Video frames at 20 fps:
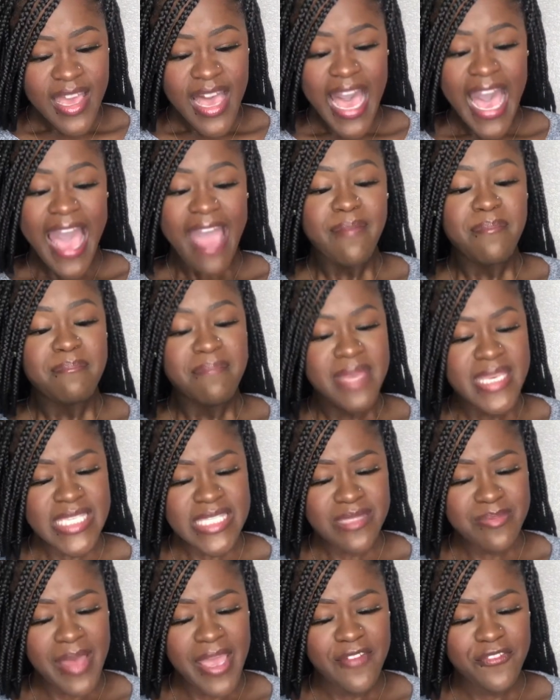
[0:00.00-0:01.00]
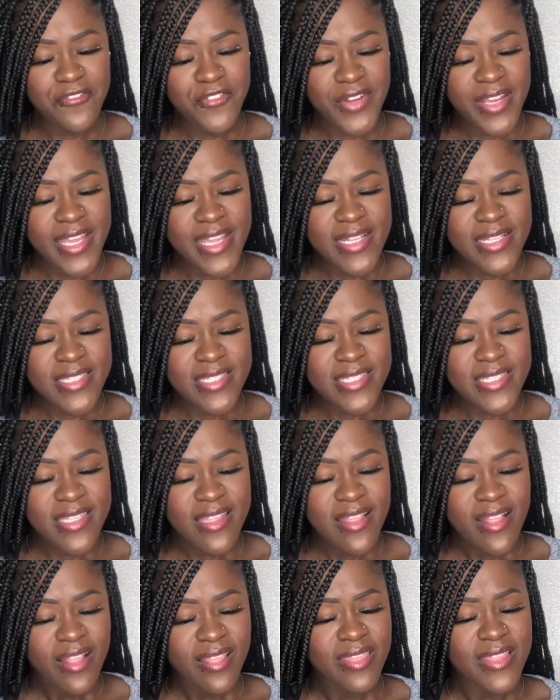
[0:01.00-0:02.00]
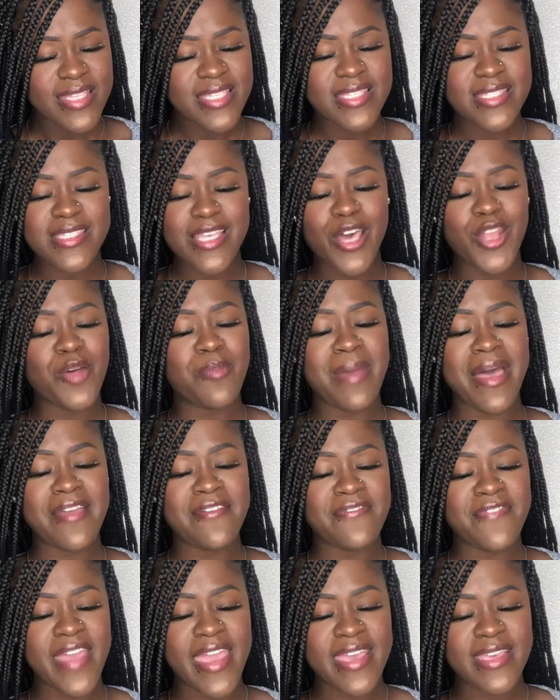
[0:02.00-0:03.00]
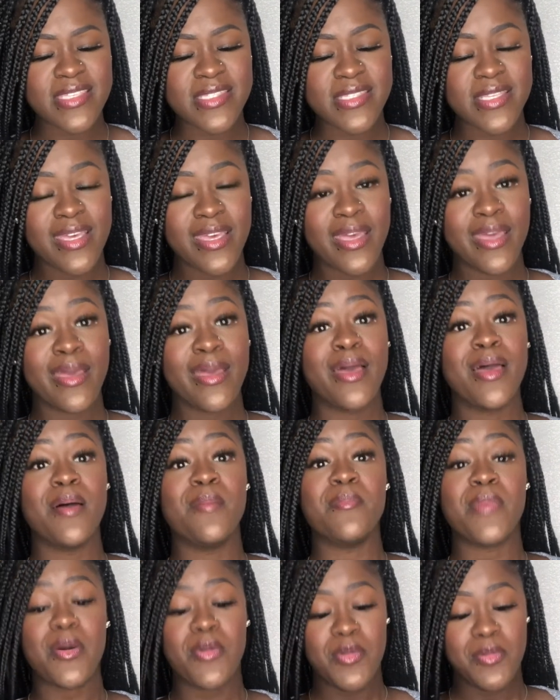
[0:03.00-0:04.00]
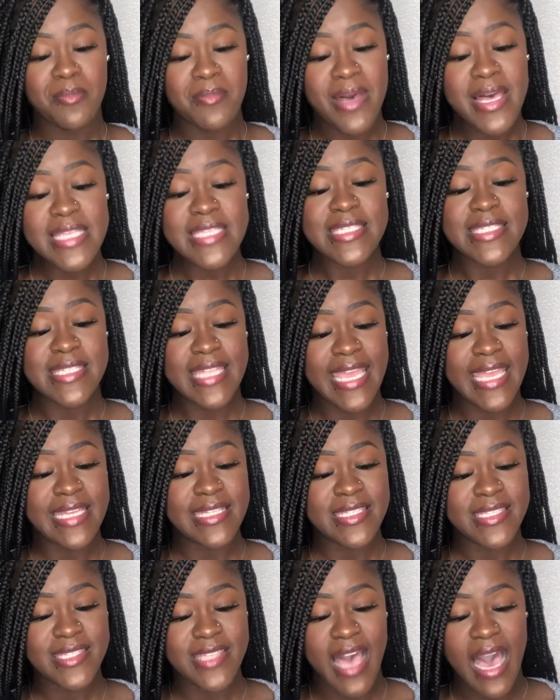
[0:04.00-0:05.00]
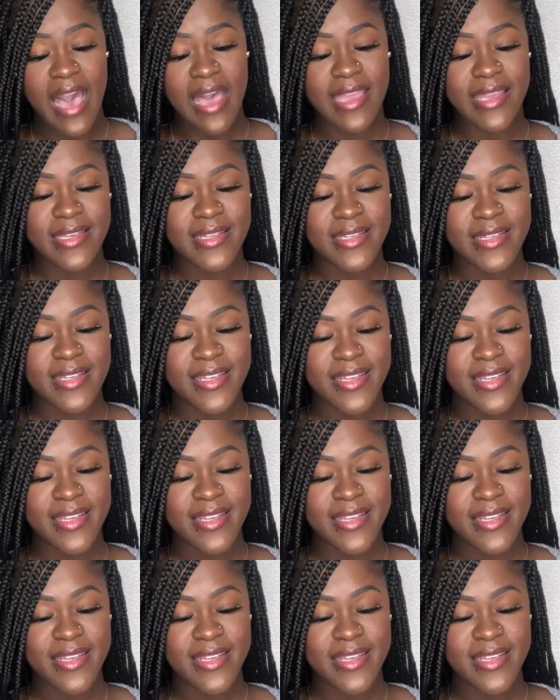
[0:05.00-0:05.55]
I miss my friends, the sun on my face, but we must stay inside